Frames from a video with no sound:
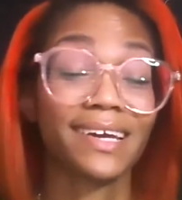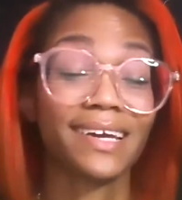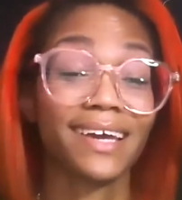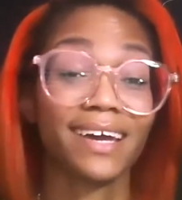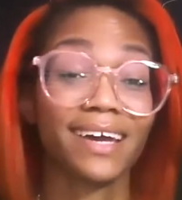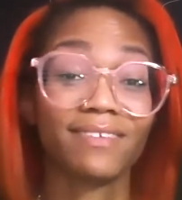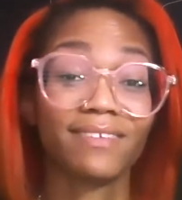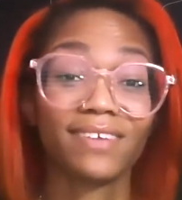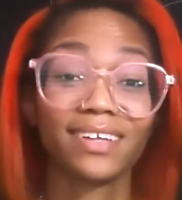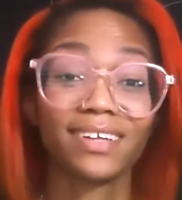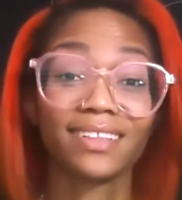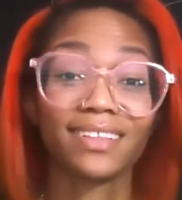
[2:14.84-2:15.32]
I
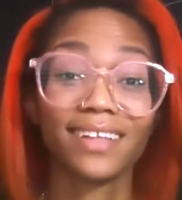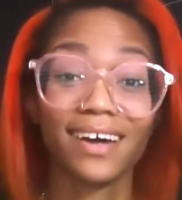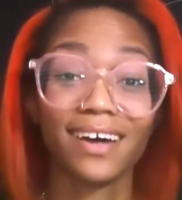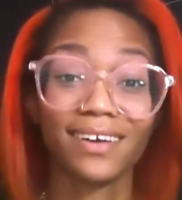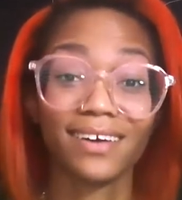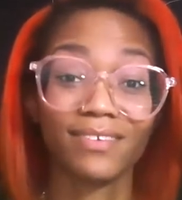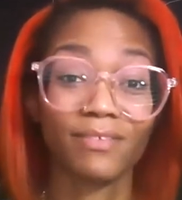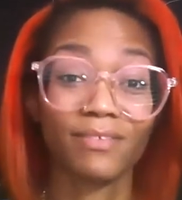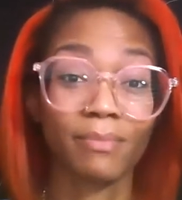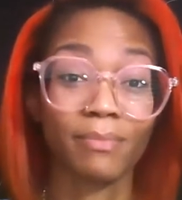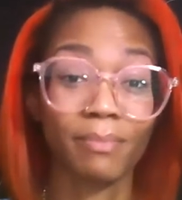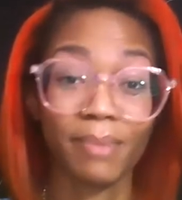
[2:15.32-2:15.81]
have a lot
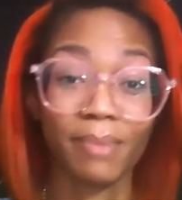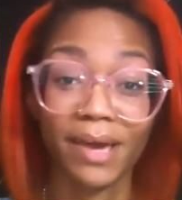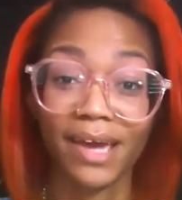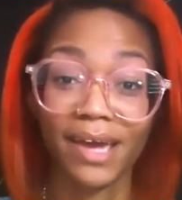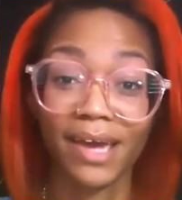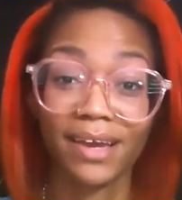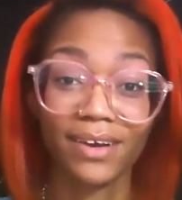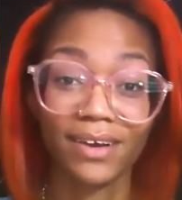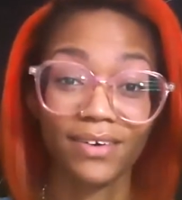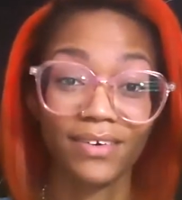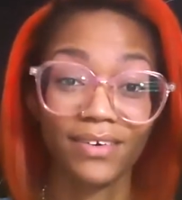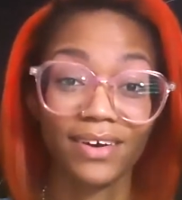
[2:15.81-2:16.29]
of
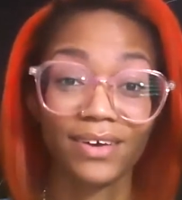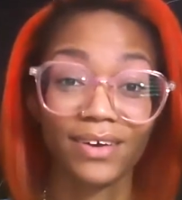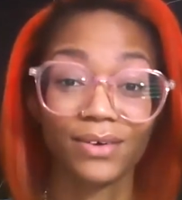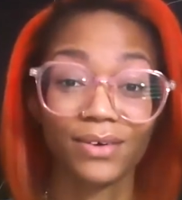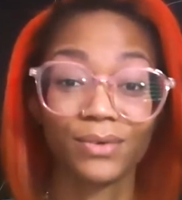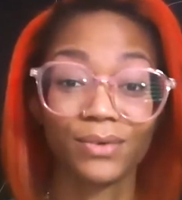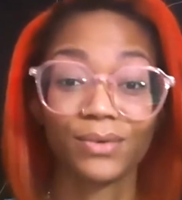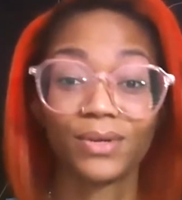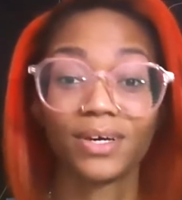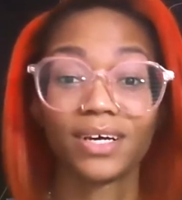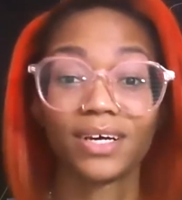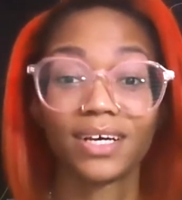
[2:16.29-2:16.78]

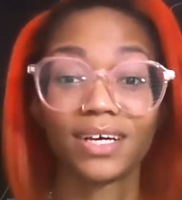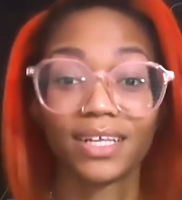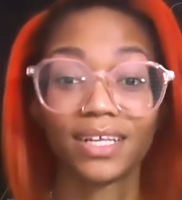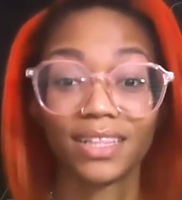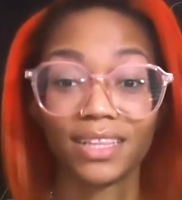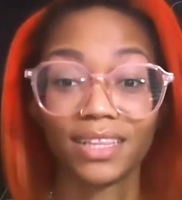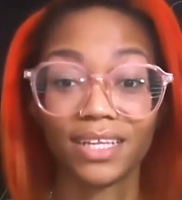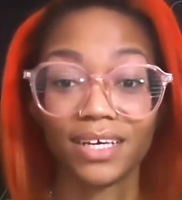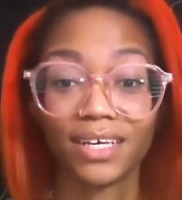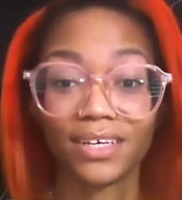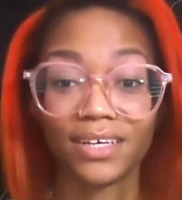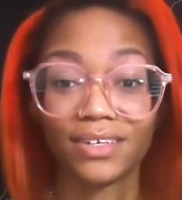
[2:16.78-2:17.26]
background
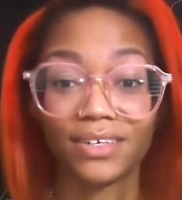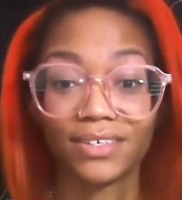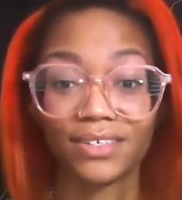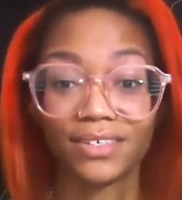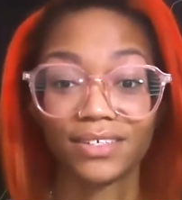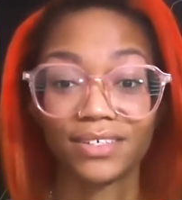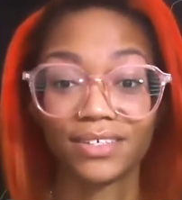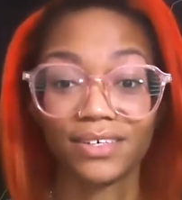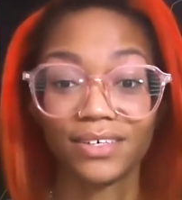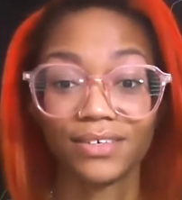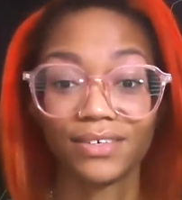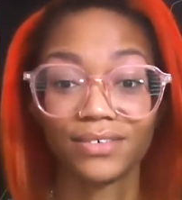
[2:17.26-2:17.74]

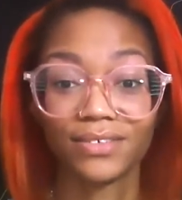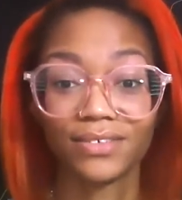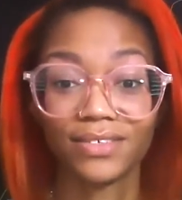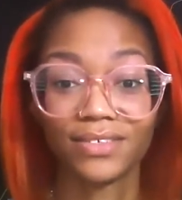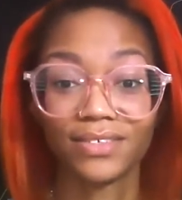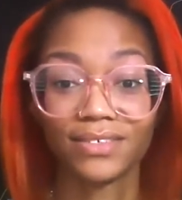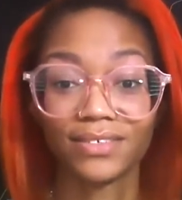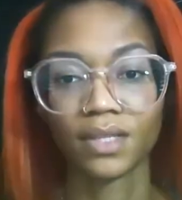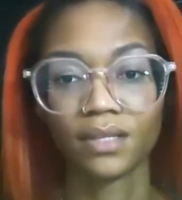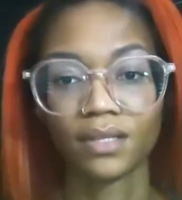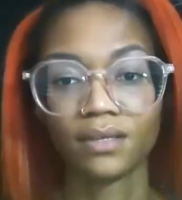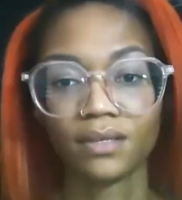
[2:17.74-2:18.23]
clutter. Hold on.
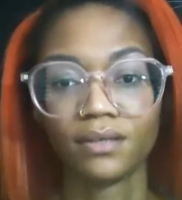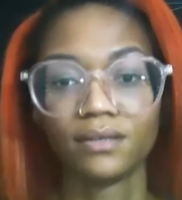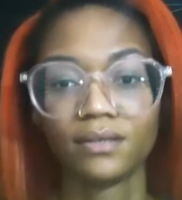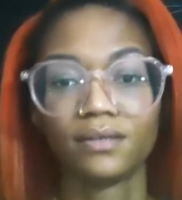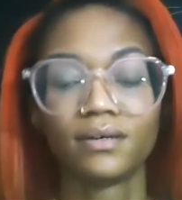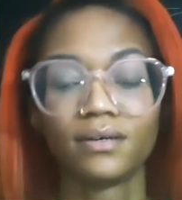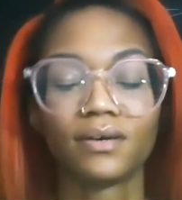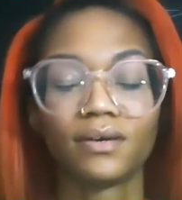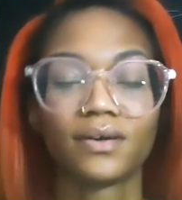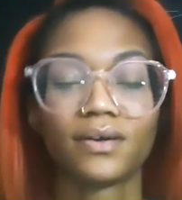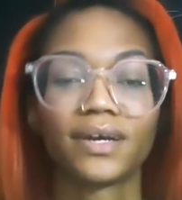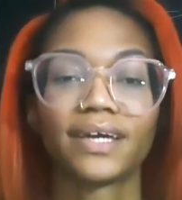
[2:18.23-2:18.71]

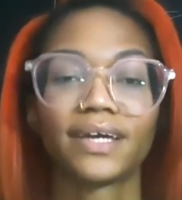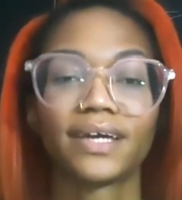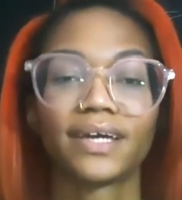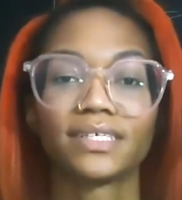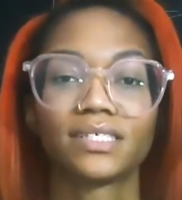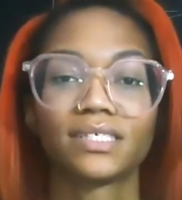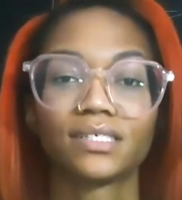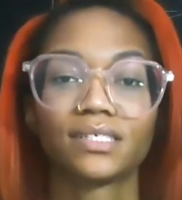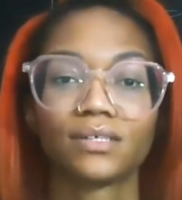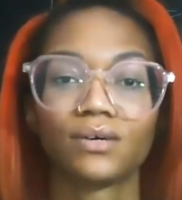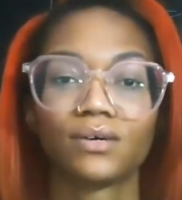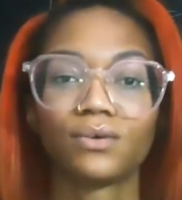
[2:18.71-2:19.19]
Okay.
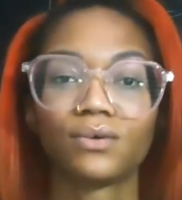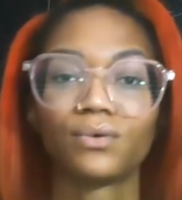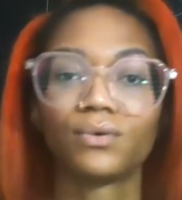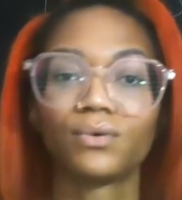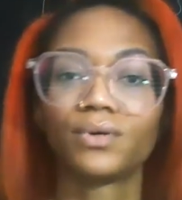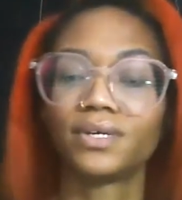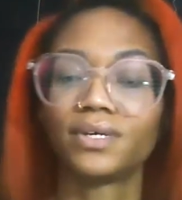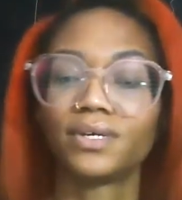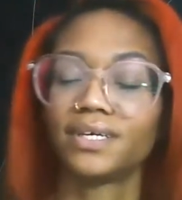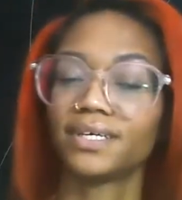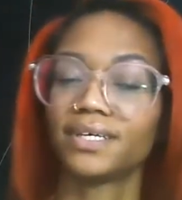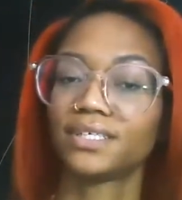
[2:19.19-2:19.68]
So um,
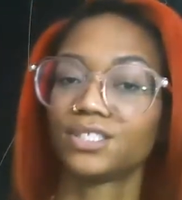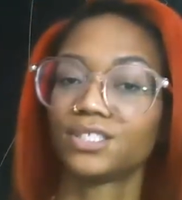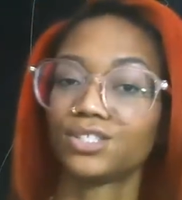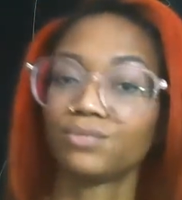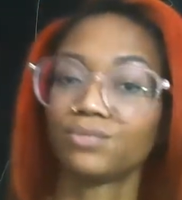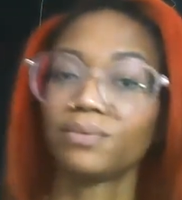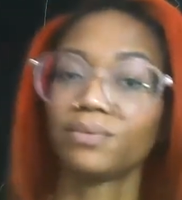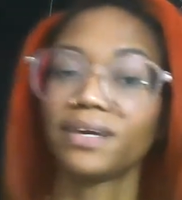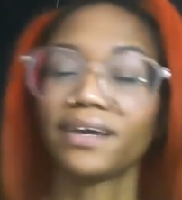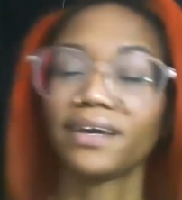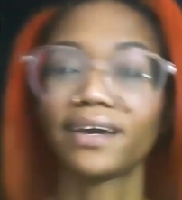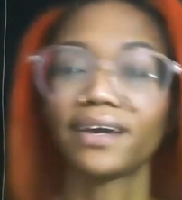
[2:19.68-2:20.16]
yes, you
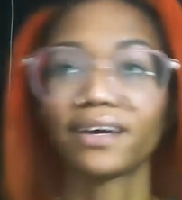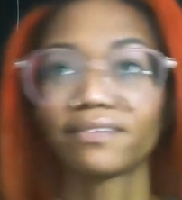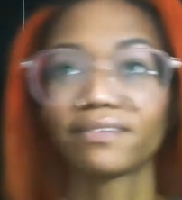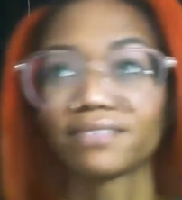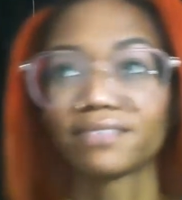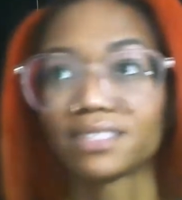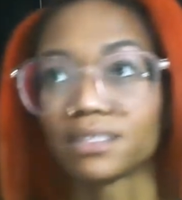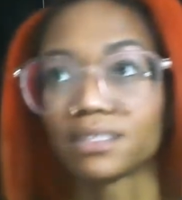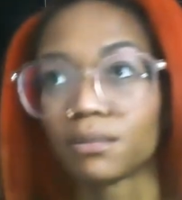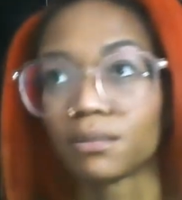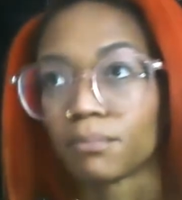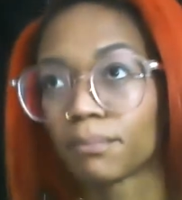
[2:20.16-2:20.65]
may have
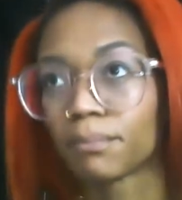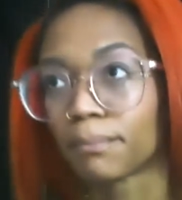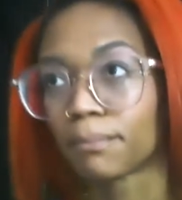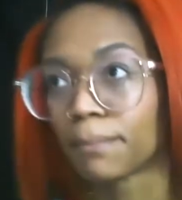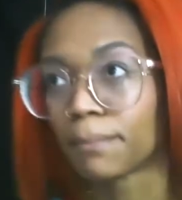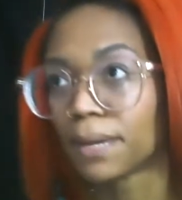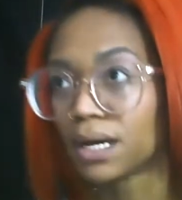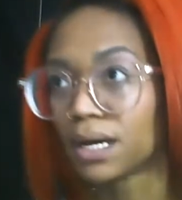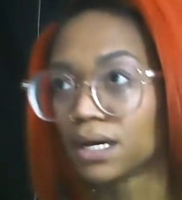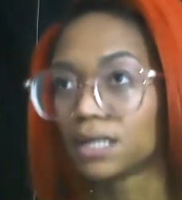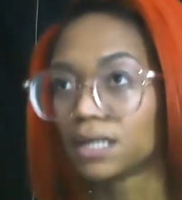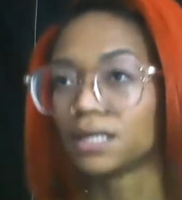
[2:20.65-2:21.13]
some
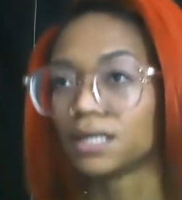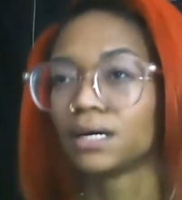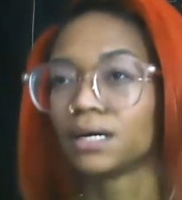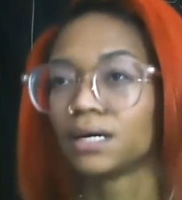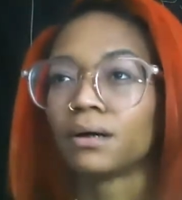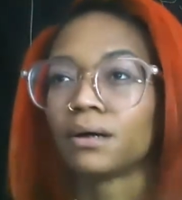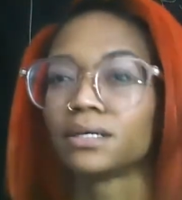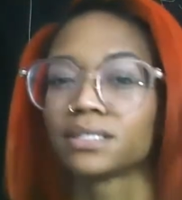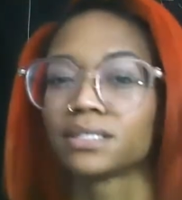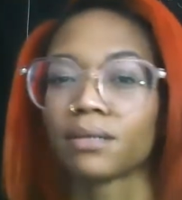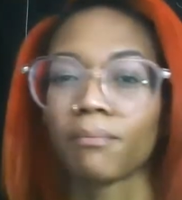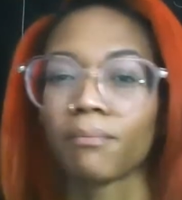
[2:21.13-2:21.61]

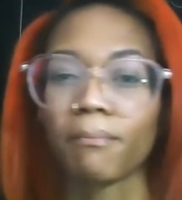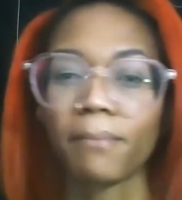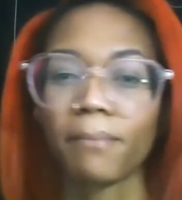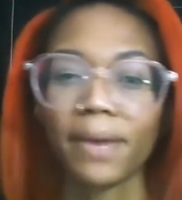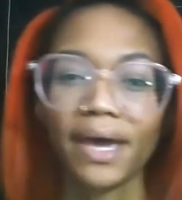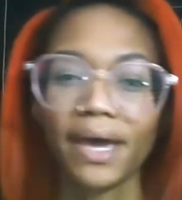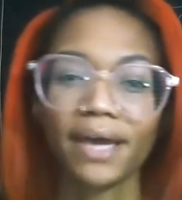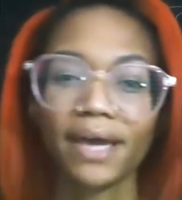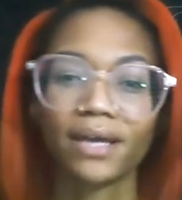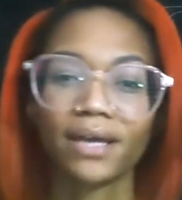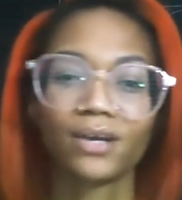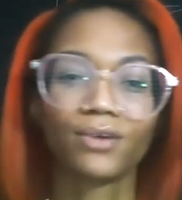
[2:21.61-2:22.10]
some
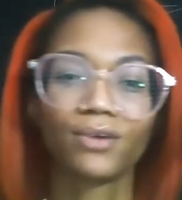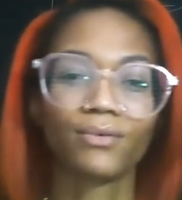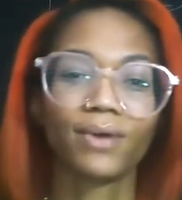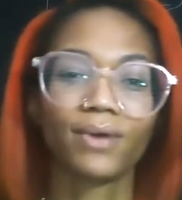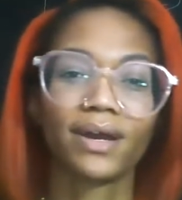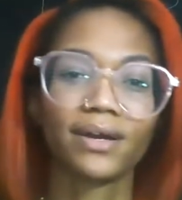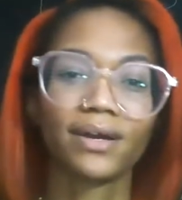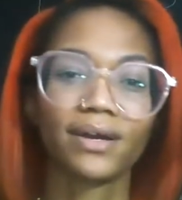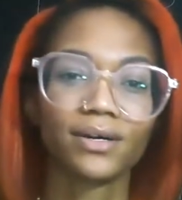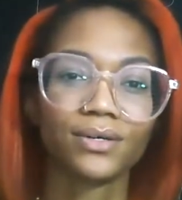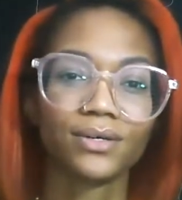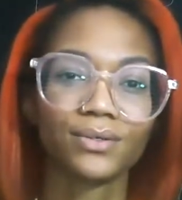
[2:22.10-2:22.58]

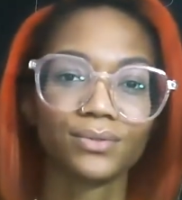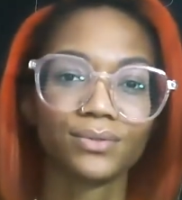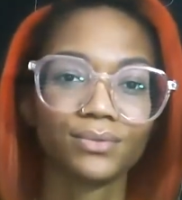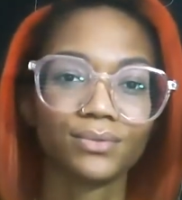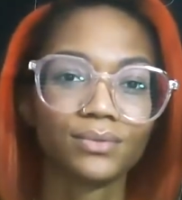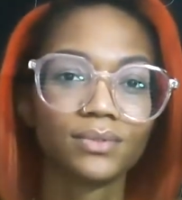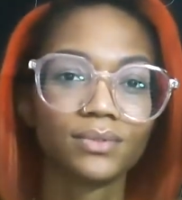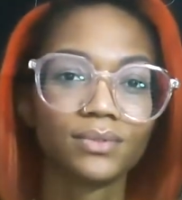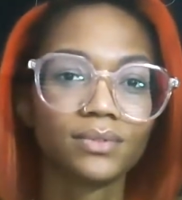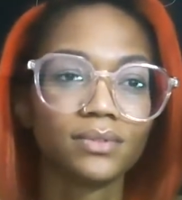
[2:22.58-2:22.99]
background